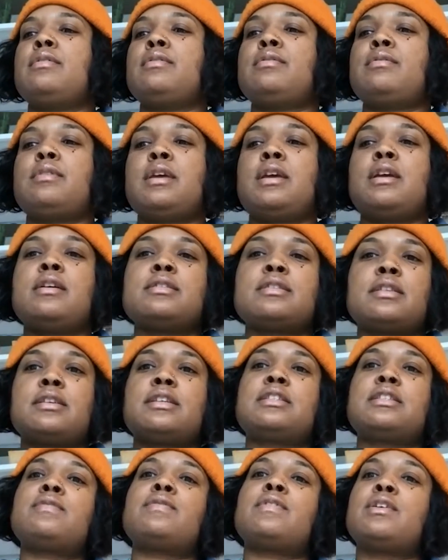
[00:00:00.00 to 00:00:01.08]
here's a list
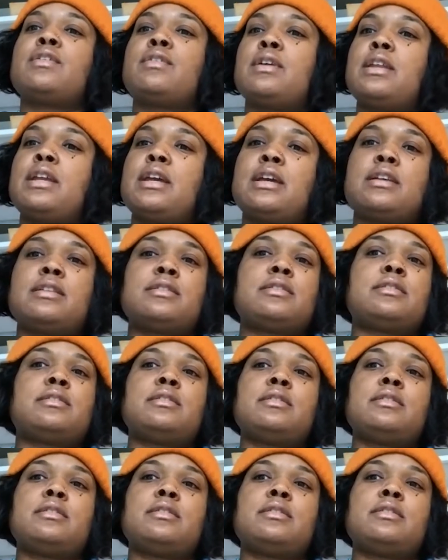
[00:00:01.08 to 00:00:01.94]
of ingredients,